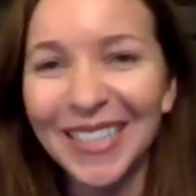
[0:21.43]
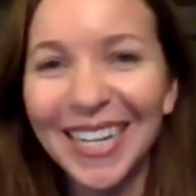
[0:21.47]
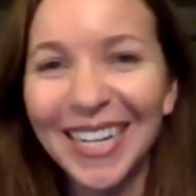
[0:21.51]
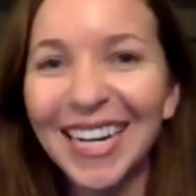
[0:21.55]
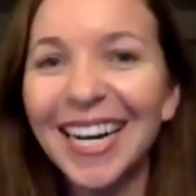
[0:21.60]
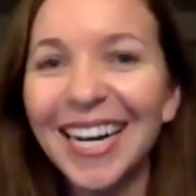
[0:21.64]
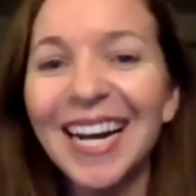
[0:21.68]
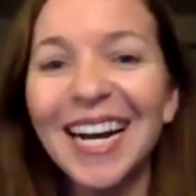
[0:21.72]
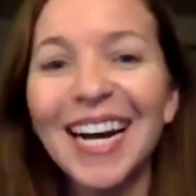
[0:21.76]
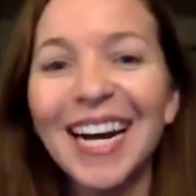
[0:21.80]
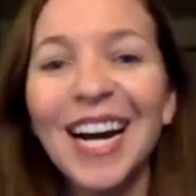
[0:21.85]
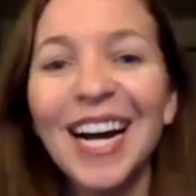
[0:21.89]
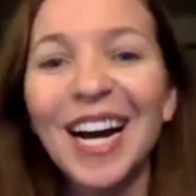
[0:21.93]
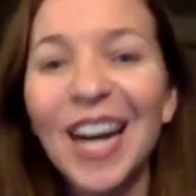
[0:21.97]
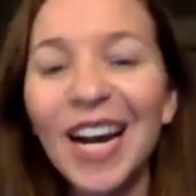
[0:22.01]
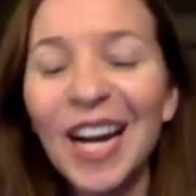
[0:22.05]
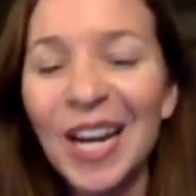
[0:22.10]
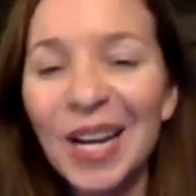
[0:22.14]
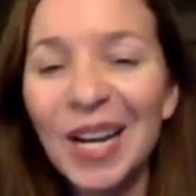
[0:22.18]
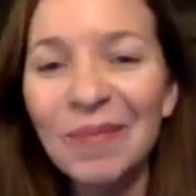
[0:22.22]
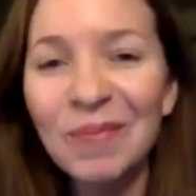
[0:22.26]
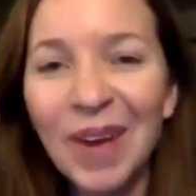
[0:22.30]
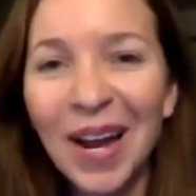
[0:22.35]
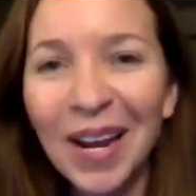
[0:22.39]
I
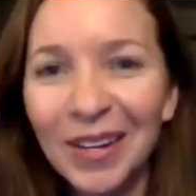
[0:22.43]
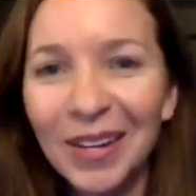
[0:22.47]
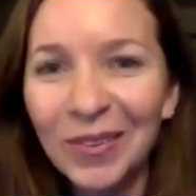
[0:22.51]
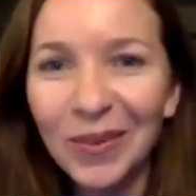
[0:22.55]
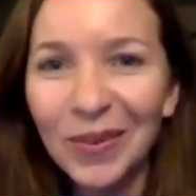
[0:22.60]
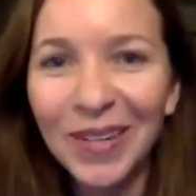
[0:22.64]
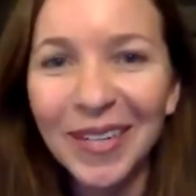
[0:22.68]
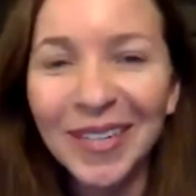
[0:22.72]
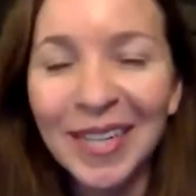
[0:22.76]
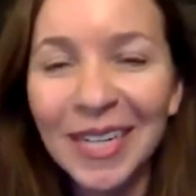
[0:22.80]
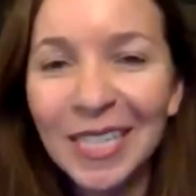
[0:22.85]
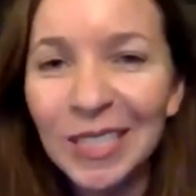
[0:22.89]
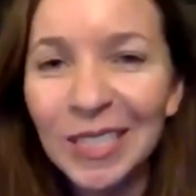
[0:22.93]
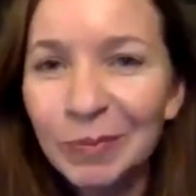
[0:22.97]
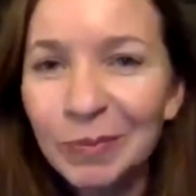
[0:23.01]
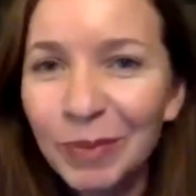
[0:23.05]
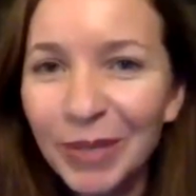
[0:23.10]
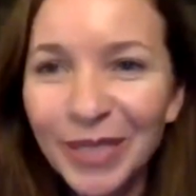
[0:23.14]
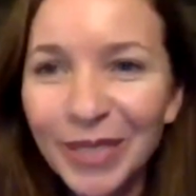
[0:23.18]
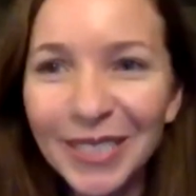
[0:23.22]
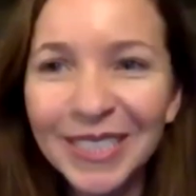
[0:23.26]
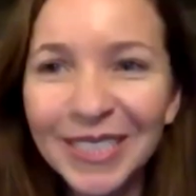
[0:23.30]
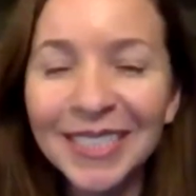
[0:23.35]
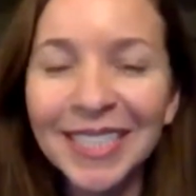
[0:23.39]
am not an organized
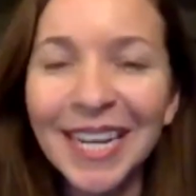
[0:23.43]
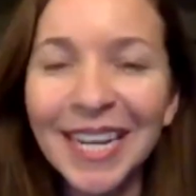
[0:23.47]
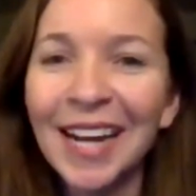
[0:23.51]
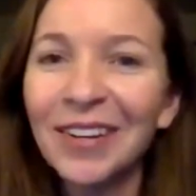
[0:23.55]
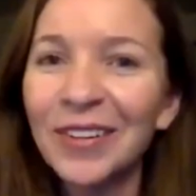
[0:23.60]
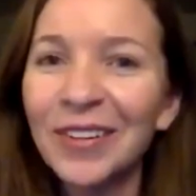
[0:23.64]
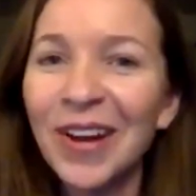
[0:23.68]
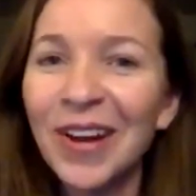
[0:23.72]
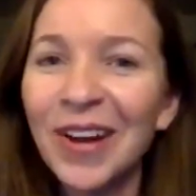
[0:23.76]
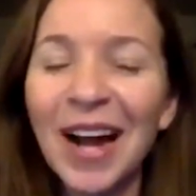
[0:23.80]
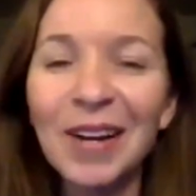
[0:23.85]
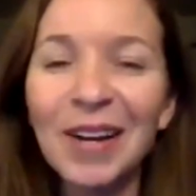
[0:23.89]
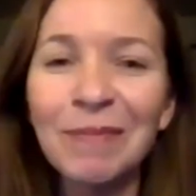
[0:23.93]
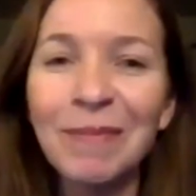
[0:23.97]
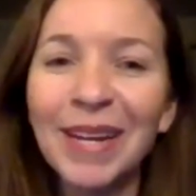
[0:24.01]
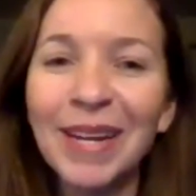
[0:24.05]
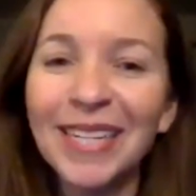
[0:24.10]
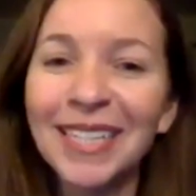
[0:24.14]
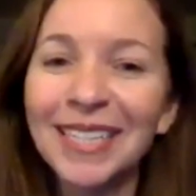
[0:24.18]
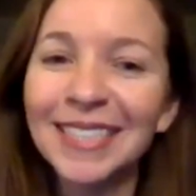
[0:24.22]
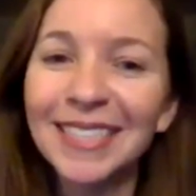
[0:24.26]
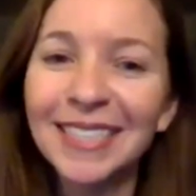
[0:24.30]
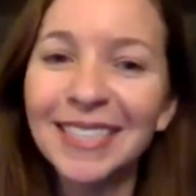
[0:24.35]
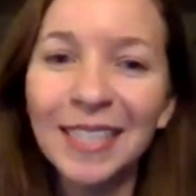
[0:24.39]
person. I don't know how to make
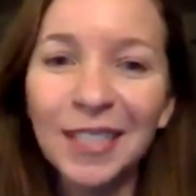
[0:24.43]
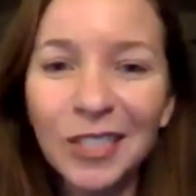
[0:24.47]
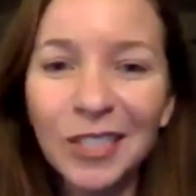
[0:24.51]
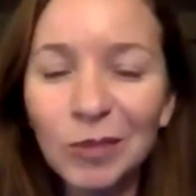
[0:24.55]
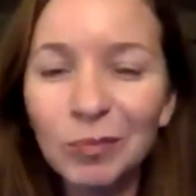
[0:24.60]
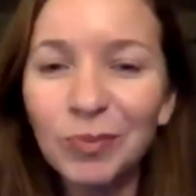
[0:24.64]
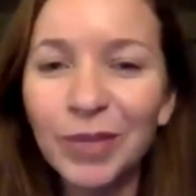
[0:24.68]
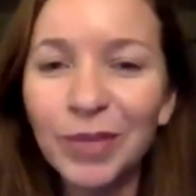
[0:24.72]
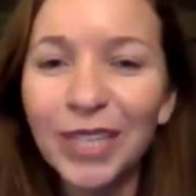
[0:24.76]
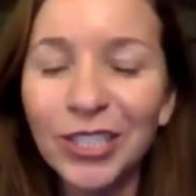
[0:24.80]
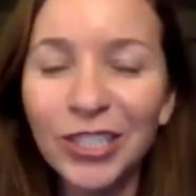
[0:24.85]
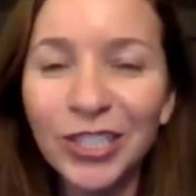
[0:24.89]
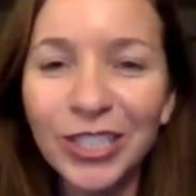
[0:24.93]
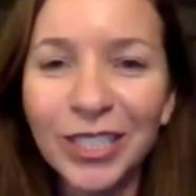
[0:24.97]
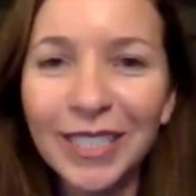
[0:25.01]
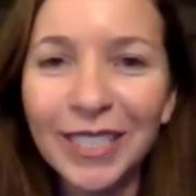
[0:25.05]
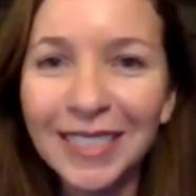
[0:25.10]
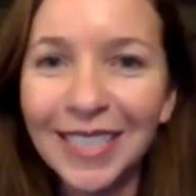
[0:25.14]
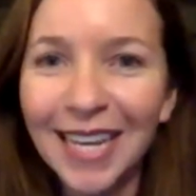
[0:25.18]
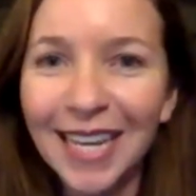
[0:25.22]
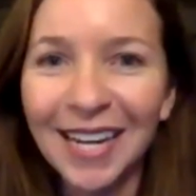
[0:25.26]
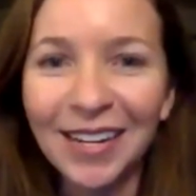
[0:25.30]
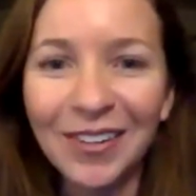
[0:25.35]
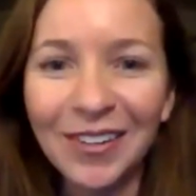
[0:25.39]
Excel spreadsheets.
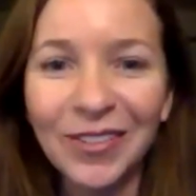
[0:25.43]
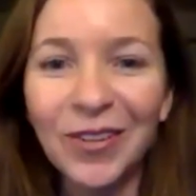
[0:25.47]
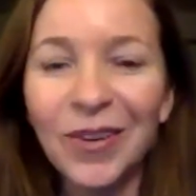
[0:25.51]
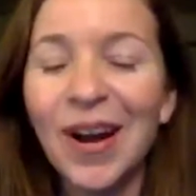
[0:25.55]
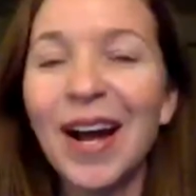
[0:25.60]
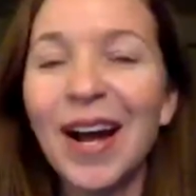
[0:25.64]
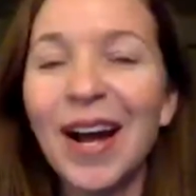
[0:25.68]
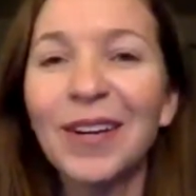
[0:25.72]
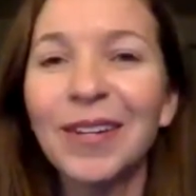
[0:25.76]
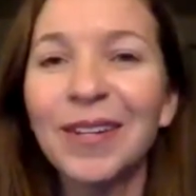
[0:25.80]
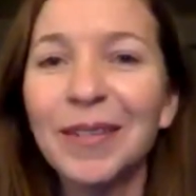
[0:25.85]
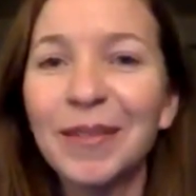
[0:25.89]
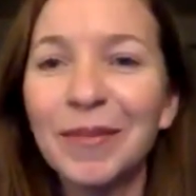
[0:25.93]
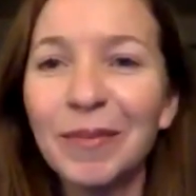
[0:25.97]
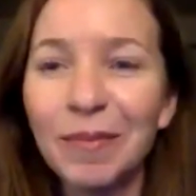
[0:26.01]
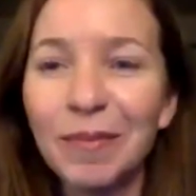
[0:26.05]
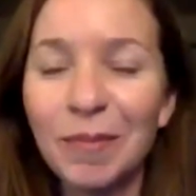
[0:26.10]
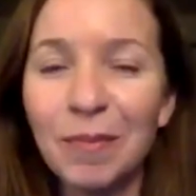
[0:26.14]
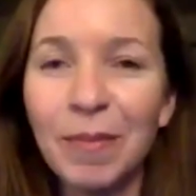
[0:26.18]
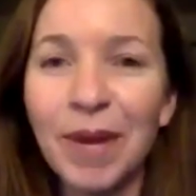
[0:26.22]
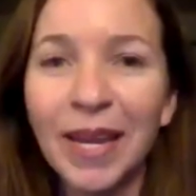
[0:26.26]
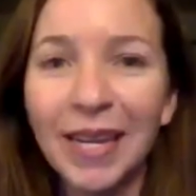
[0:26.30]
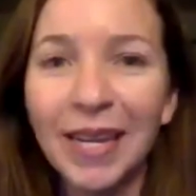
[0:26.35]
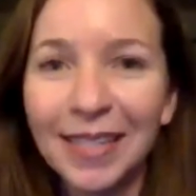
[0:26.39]
I don't know how to
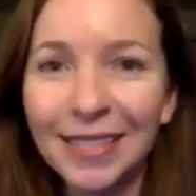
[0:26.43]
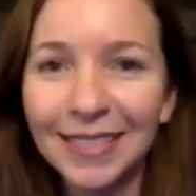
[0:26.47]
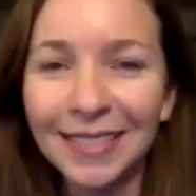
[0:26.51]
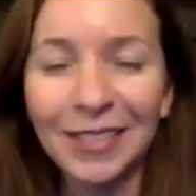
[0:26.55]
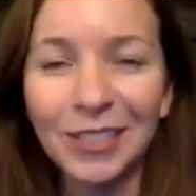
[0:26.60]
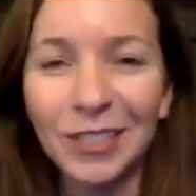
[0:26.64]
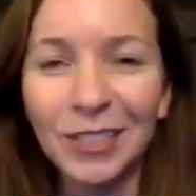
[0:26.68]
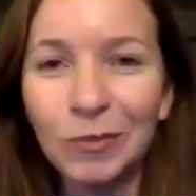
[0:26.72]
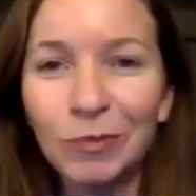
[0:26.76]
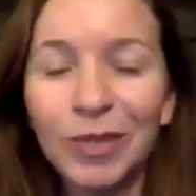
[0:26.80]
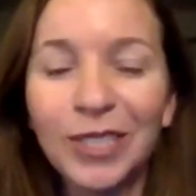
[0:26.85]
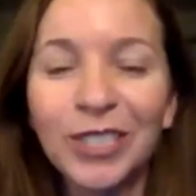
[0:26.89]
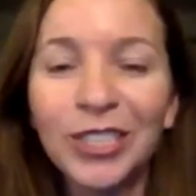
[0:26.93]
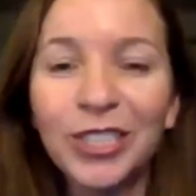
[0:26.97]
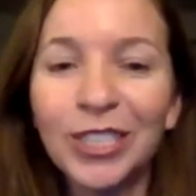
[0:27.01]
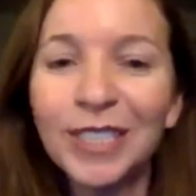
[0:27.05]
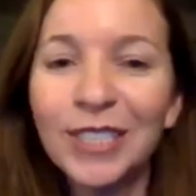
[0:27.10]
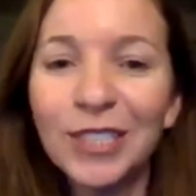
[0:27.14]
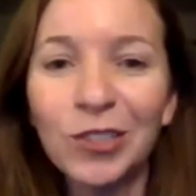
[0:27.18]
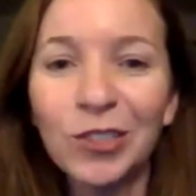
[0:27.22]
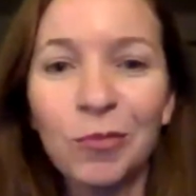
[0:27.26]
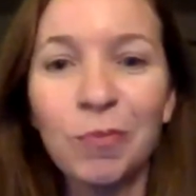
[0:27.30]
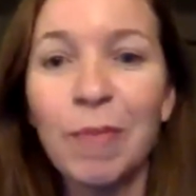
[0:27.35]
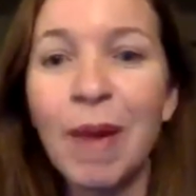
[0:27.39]
make Excel spreadsheets
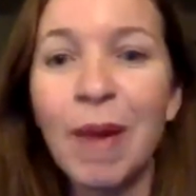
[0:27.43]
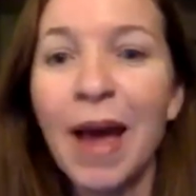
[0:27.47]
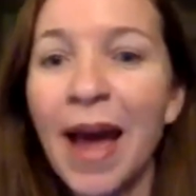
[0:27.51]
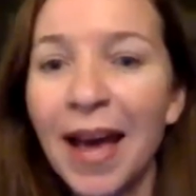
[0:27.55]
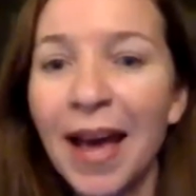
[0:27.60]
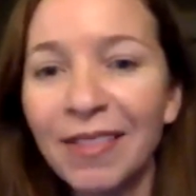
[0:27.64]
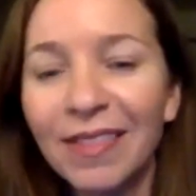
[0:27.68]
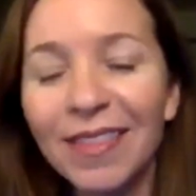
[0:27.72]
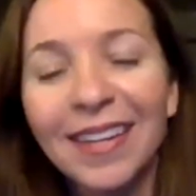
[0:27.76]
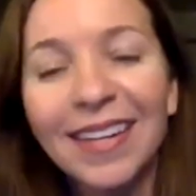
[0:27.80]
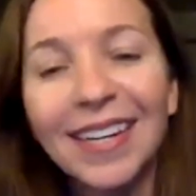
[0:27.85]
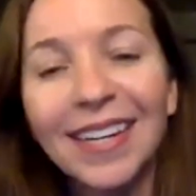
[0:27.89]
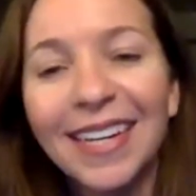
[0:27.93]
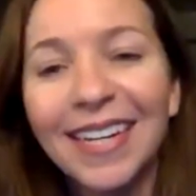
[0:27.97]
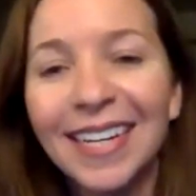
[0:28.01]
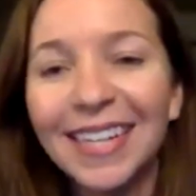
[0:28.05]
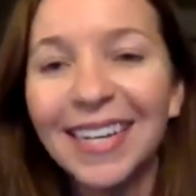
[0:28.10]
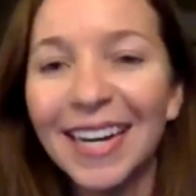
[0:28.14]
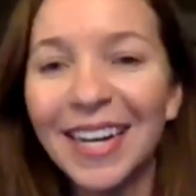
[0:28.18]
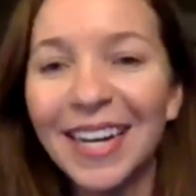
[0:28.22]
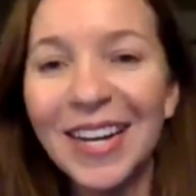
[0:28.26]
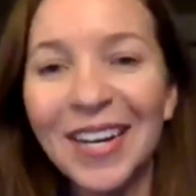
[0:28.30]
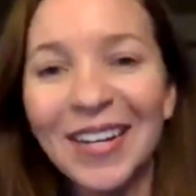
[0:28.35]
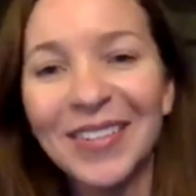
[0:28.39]
in
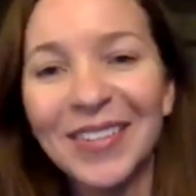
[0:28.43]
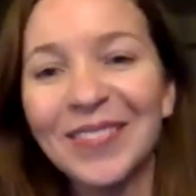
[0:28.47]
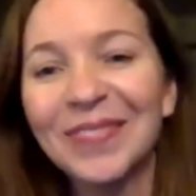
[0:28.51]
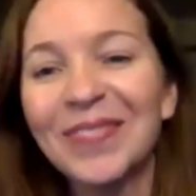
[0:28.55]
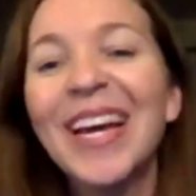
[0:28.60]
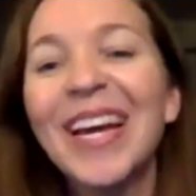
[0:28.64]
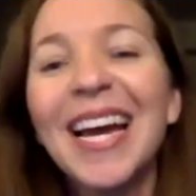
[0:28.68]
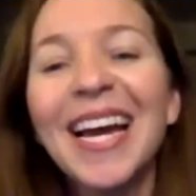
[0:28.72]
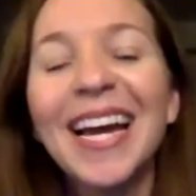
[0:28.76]
math.